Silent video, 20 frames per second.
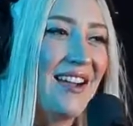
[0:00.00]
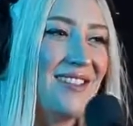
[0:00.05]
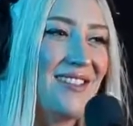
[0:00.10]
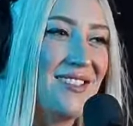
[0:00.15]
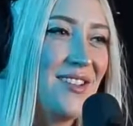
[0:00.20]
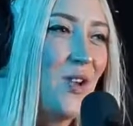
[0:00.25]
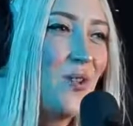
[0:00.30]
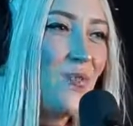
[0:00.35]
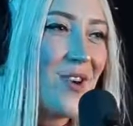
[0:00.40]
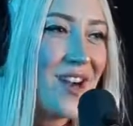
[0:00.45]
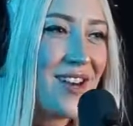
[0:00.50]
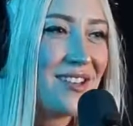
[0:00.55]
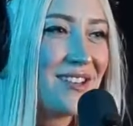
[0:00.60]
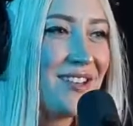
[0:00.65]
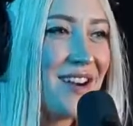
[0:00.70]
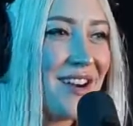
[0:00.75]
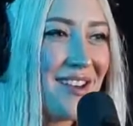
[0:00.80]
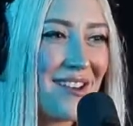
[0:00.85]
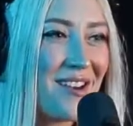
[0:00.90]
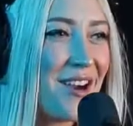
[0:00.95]
I still write a
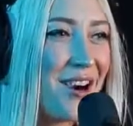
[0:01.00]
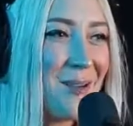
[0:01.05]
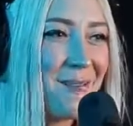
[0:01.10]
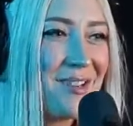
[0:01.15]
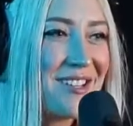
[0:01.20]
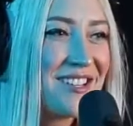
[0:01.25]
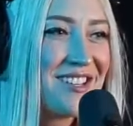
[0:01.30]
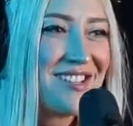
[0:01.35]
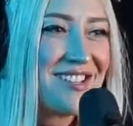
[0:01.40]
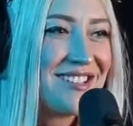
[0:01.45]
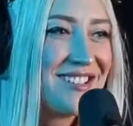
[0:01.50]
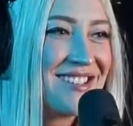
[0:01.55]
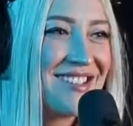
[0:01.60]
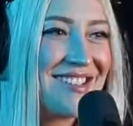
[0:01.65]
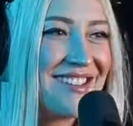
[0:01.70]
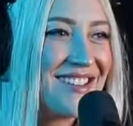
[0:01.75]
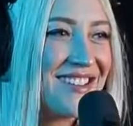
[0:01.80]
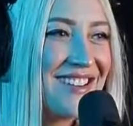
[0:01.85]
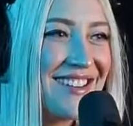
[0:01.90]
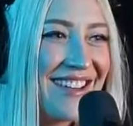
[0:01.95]
lot of garbage
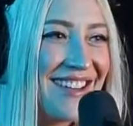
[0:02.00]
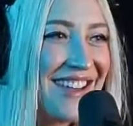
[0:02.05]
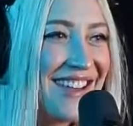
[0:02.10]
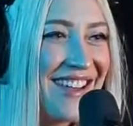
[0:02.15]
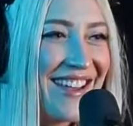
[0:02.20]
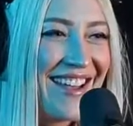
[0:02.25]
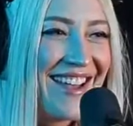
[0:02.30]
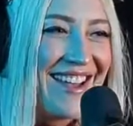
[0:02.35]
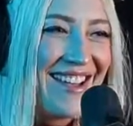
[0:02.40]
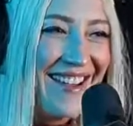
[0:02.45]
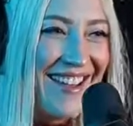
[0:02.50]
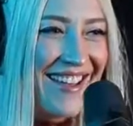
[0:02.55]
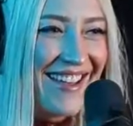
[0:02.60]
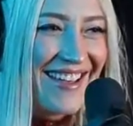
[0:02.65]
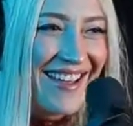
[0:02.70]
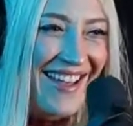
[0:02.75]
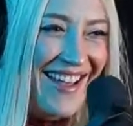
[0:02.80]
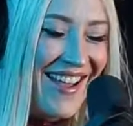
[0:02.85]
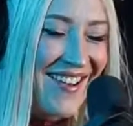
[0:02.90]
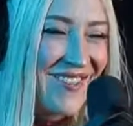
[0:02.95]

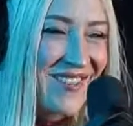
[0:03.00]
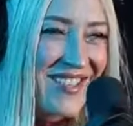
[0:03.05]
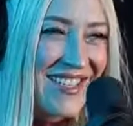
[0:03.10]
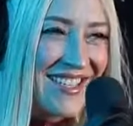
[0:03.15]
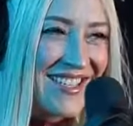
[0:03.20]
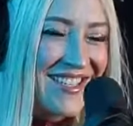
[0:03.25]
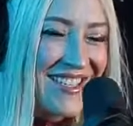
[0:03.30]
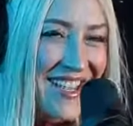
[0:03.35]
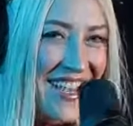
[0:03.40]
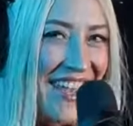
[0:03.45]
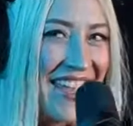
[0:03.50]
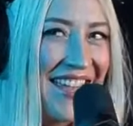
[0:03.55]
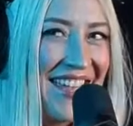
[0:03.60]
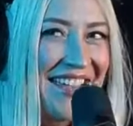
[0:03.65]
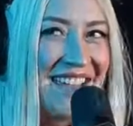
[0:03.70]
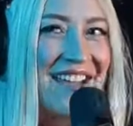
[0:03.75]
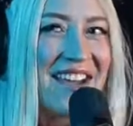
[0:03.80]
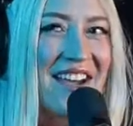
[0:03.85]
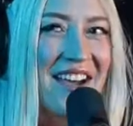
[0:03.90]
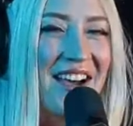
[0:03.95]
every
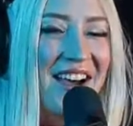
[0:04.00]
day.